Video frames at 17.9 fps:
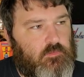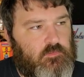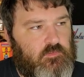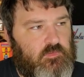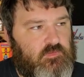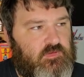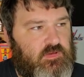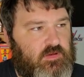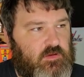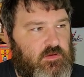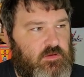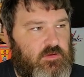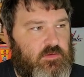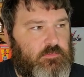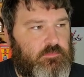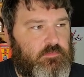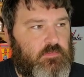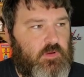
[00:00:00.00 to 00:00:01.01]

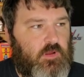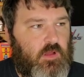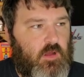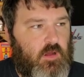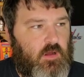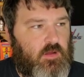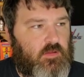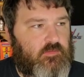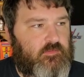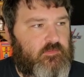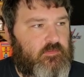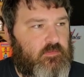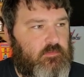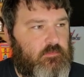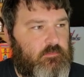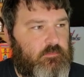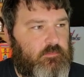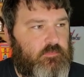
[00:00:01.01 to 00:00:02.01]
Deuterium, cost,
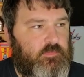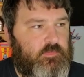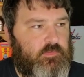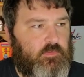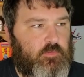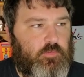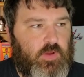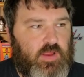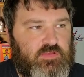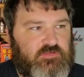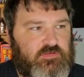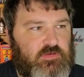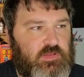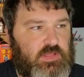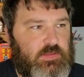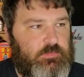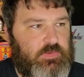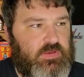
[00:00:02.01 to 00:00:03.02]

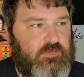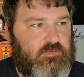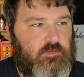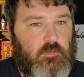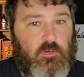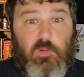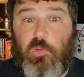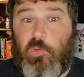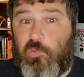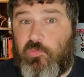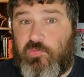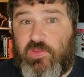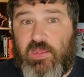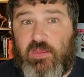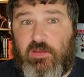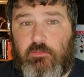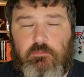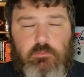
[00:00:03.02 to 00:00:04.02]
duration limits,
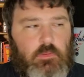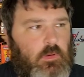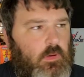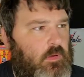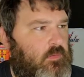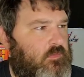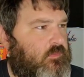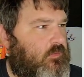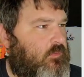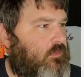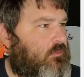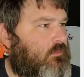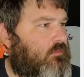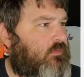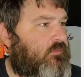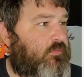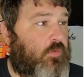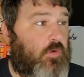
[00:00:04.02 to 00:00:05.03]
cooldown also
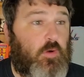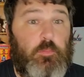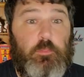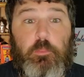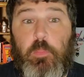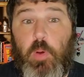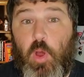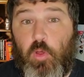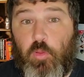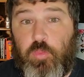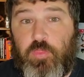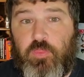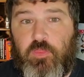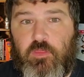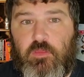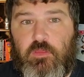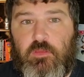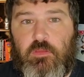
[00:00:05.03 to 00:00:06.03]
for
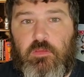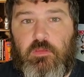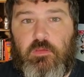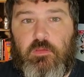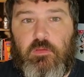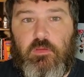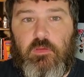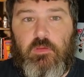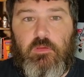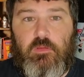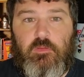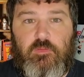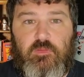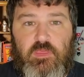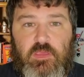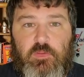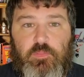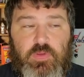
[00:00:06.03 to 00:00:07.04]
both
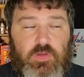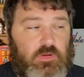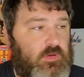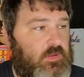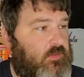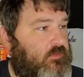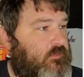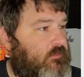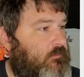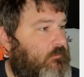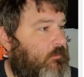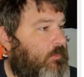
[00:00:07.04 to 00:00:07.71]
the abilities.